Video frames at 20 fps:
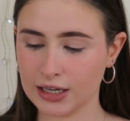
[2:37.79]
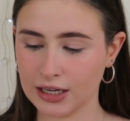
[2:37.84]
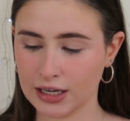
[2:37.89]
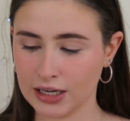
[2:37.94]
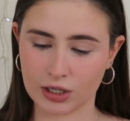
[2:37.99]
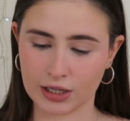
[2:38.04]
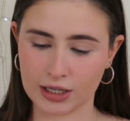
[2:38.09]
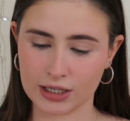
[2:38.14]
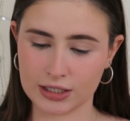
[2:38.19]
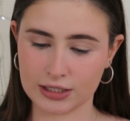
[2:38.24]

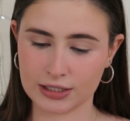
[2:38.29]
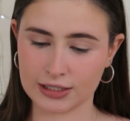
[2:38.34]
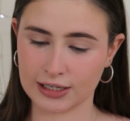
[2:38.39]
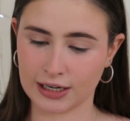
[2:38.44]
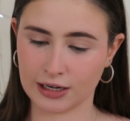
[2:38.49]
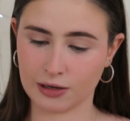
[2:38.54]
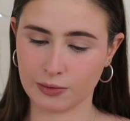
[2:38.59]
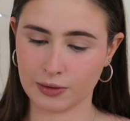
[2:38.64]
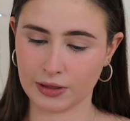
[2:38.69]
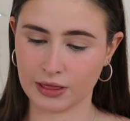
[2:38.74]
So let's
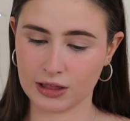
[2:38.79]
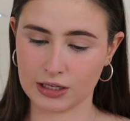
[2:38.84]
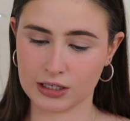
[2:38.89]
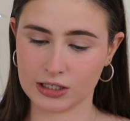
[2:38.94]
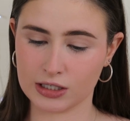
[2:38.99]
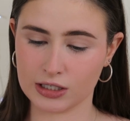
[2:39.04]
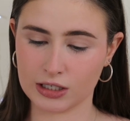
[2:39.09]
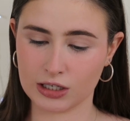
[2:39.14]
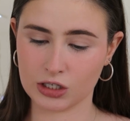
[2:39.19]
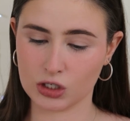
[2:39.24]
start with
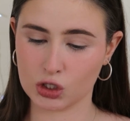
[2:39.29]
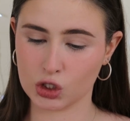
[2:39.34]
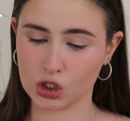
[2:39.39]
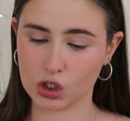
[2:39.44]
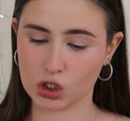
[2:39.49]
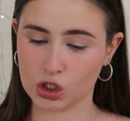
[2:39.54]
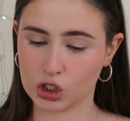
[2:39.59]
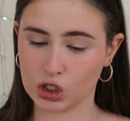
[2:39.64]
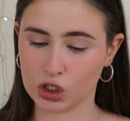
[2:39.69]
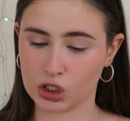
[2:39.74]
this
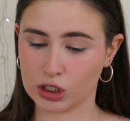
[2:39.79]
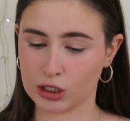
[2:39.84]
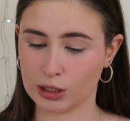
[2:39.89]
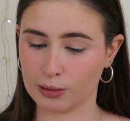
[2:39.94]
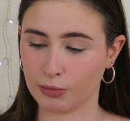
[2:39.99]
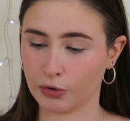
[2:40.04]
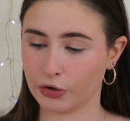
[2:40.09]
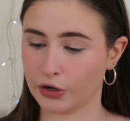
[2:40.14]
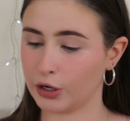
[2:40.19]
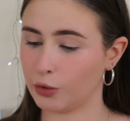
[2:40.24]

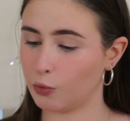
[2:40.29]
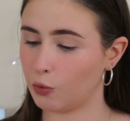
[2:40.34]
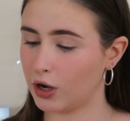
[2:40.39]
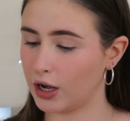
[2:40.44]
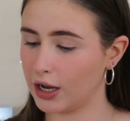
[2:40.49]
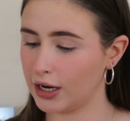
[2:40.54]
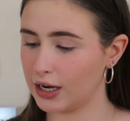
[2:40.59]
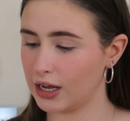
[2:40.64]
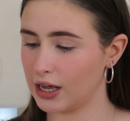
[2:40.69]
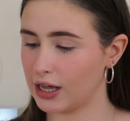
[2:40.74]
shimmery
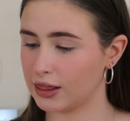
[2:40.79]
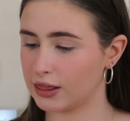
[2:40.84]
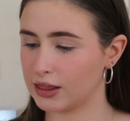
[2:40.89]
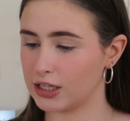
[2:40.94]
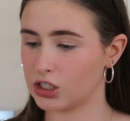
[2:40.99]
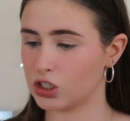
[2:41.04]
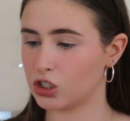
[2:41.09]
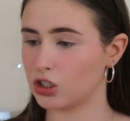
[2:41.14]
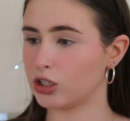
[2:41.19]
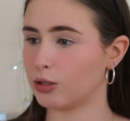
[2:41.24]
one, and
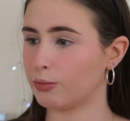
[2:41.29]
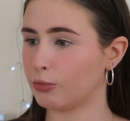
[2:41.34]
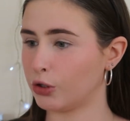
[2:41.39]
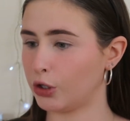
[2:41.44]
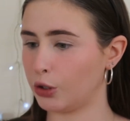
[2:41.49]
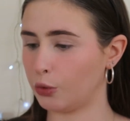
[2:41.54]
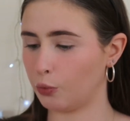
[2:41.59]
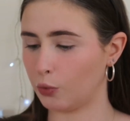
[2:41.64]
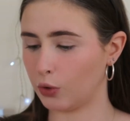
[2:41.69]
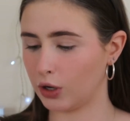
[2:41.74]
this
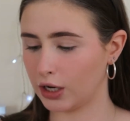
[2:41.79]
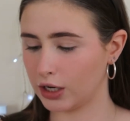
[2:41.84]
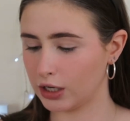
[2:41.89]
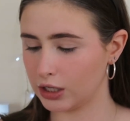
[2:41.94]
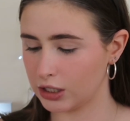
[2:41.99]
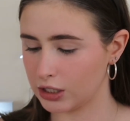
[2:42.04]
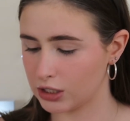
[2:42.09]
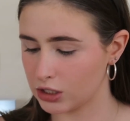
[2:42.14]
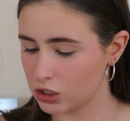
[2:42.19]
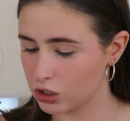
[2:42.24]
shimmery one
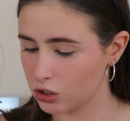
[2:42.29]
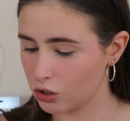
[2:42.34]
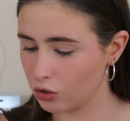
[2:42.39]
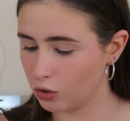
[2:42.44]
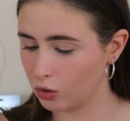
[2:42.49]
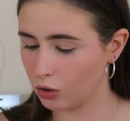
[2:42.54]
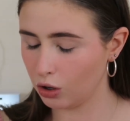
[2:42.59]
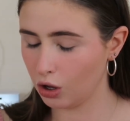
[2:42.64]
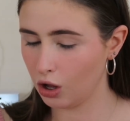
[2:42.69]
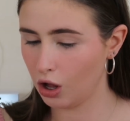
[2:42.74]
is
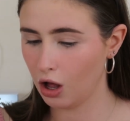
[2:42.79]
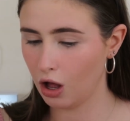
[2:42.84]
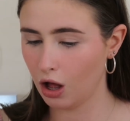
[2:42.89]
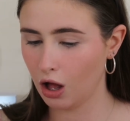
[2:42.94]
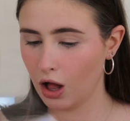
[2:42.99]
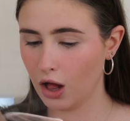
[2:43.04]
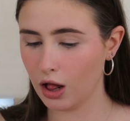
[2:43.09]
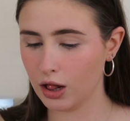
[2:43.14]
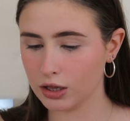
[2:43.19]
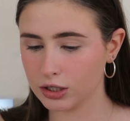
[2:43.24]

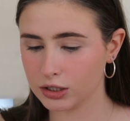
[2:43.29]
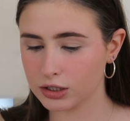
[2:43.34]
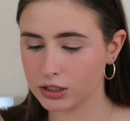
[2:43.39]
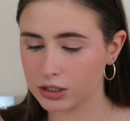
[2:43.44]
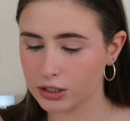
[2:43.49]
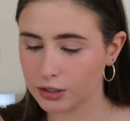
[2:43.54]
called